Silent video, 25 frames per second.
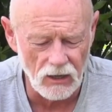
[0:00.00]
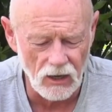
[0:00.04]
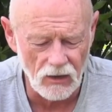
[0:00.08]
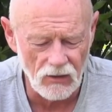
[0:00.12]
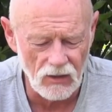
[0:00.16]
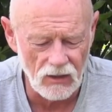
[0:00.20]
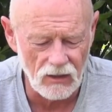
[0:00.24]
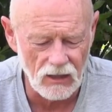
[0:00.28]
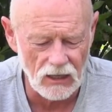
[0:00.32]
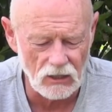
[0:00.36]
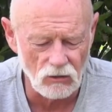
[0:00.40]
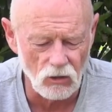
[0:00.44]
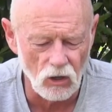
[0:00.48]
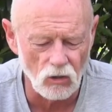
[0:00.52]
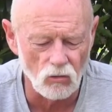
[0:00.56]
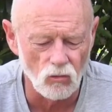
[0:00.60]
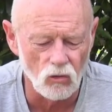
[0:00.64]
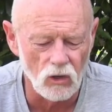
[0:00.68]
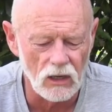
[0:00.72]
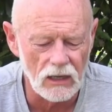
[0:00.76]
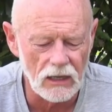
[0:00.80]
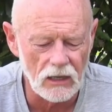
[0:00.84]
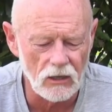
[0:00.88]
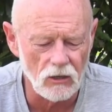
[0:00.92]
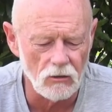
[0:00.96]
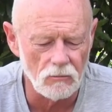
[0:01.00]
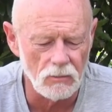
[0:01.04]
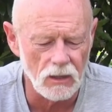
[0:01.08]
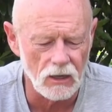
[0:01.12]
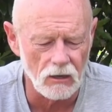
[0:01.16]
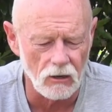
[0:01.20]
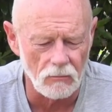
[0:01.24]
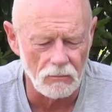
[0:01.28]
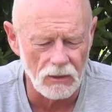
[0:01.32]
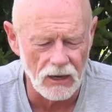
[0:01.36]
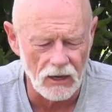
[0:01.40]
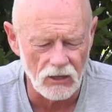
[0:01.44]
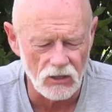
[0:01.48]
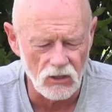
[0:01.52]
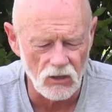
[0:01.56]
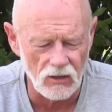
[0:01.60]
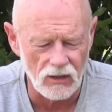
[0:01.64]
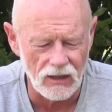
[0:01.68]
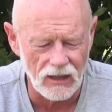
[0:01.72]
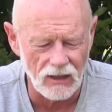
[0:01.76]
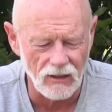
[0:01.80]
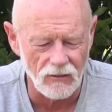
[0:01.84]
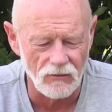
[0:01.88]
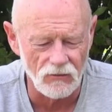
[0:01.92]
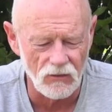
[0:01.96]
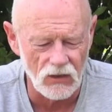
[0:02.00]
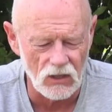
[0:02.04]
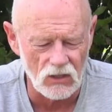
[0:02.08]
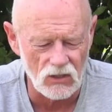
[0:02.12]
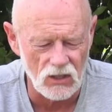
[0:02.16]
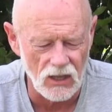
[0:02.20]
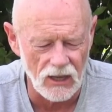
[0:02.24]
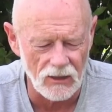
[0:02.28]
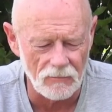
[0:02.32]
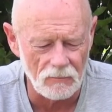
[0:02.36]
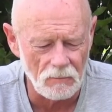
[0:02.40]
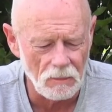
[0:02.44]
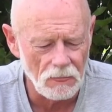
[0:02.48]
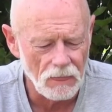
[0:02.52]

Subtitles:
I think they could really do better at Panasonic. They could fix that.